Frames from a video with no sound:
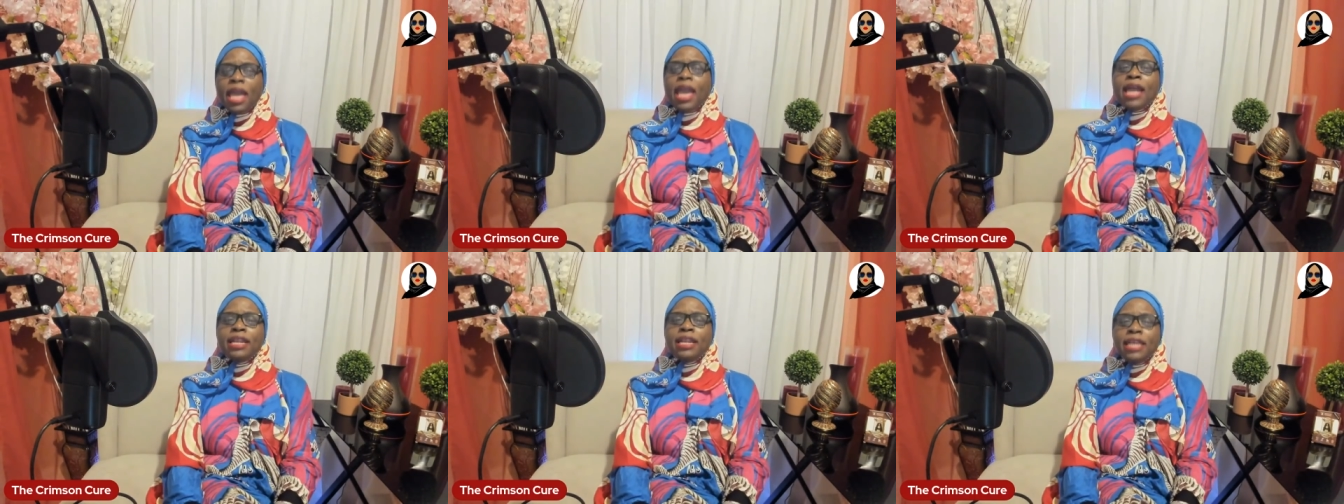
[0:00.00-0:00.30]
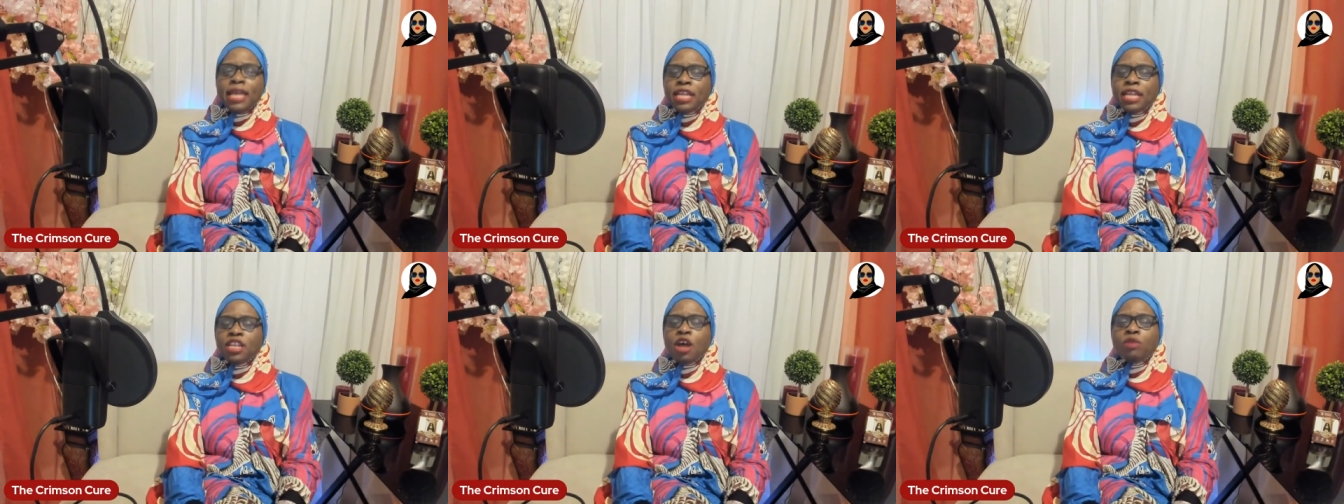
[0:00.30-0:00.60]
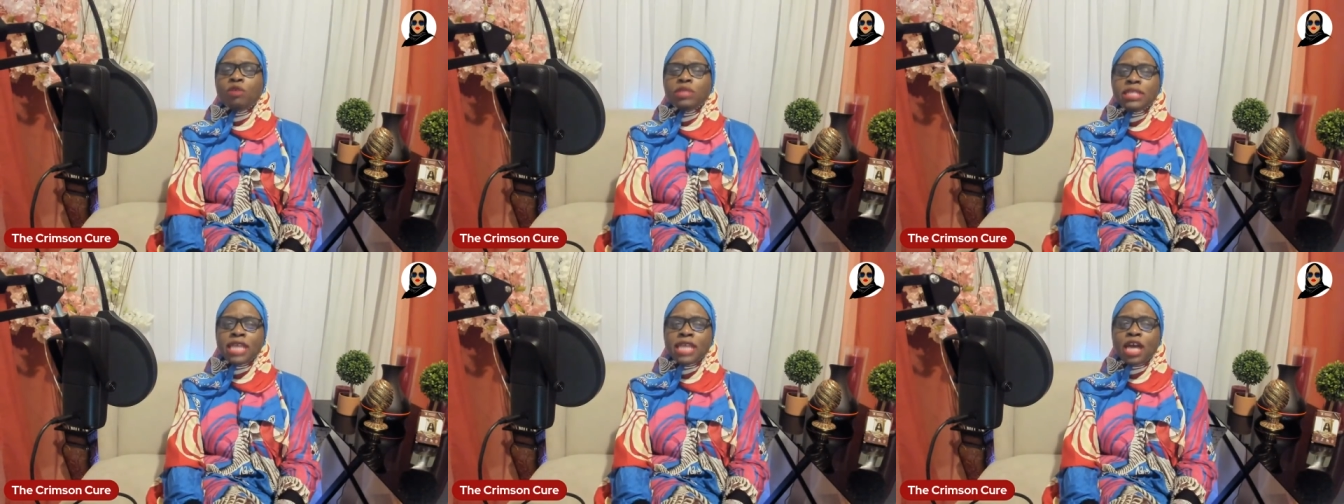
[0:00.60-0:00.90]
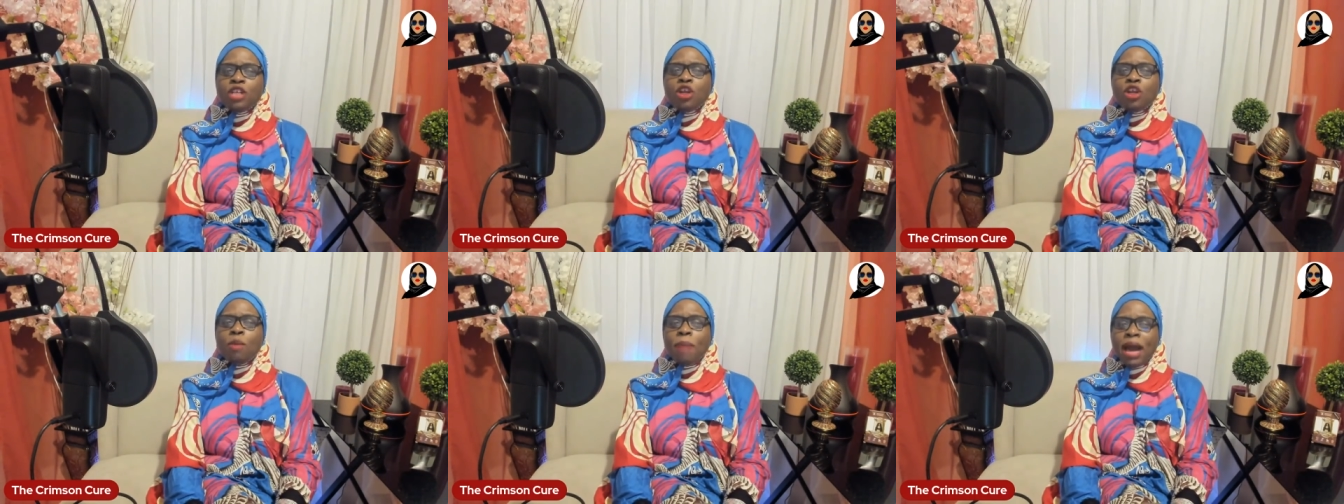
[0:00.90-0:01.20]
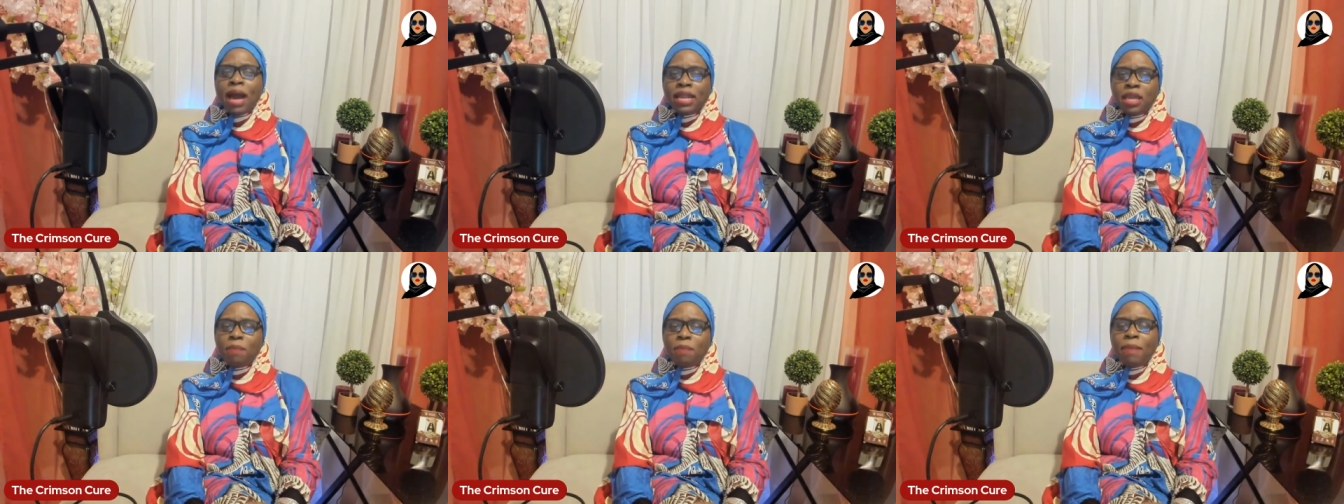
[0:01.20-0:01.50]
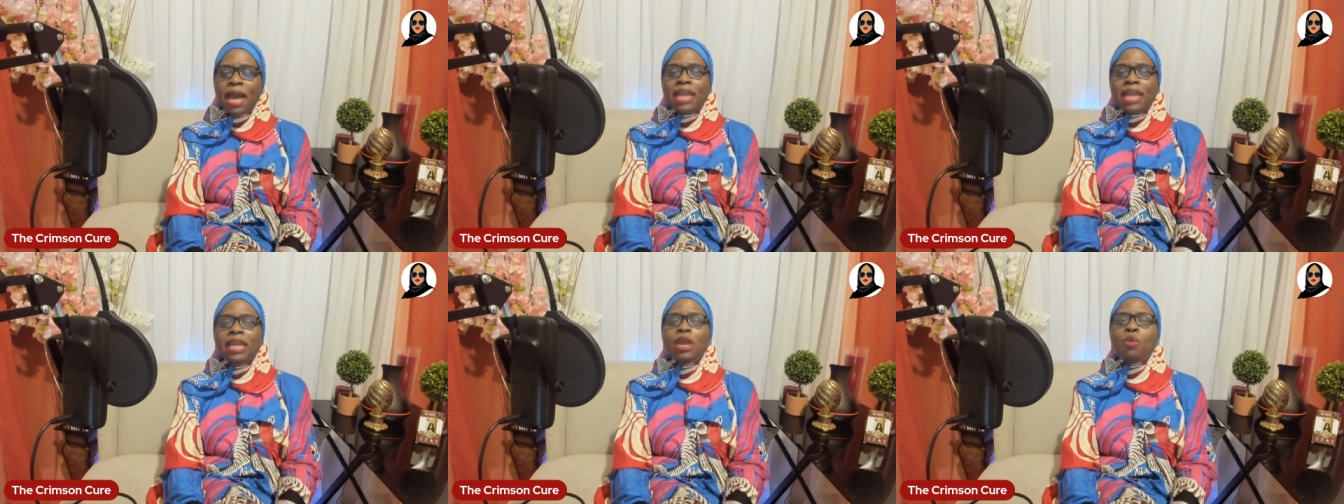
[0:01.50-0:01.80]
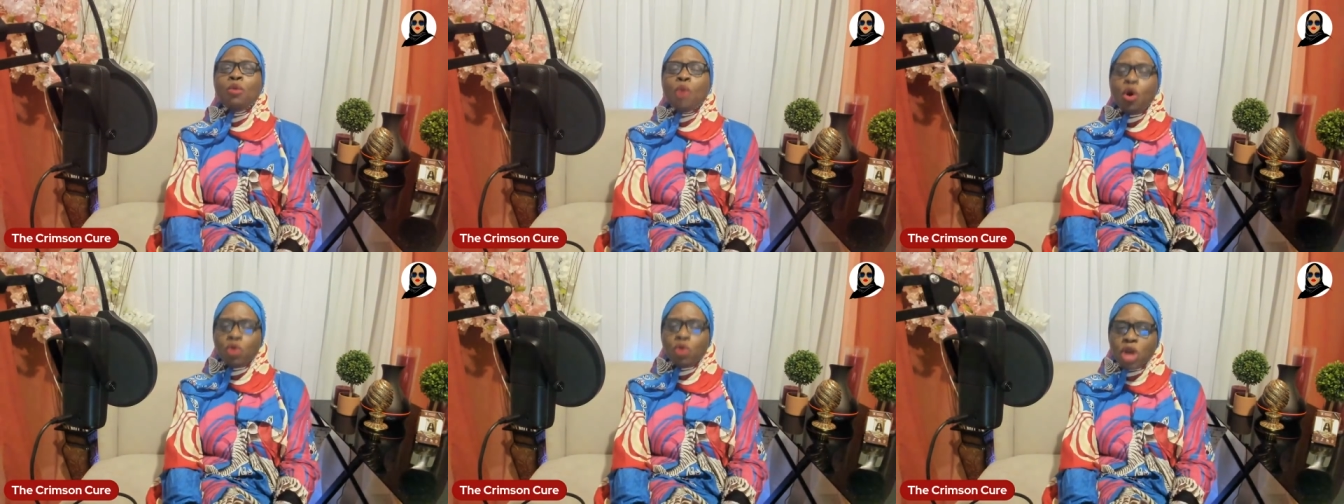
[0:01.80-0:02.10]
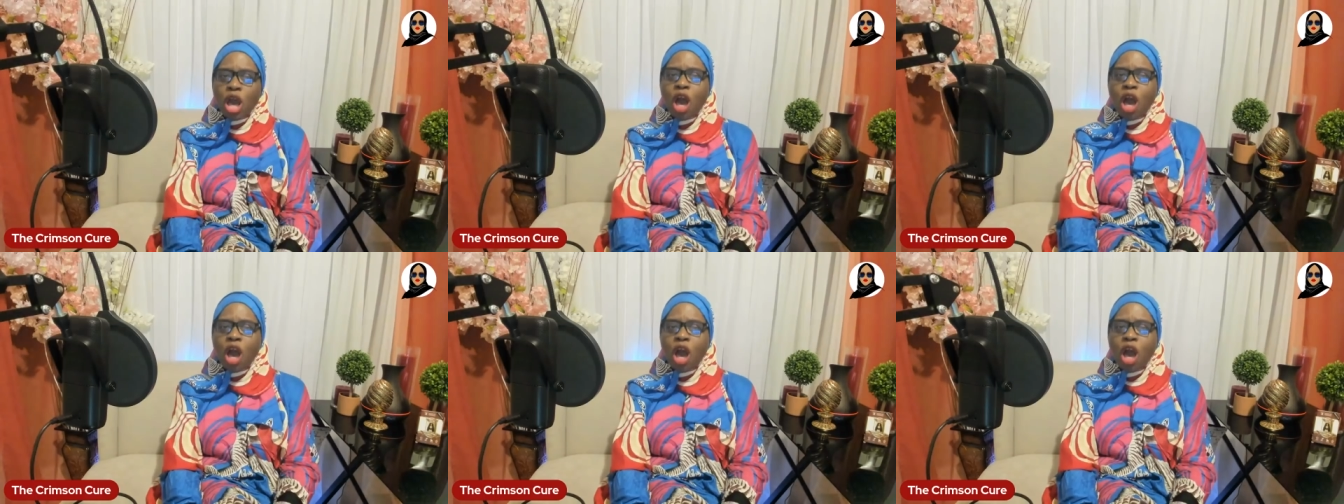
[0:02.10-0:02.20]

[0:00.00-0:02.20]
and then don't tell nobody about it and won't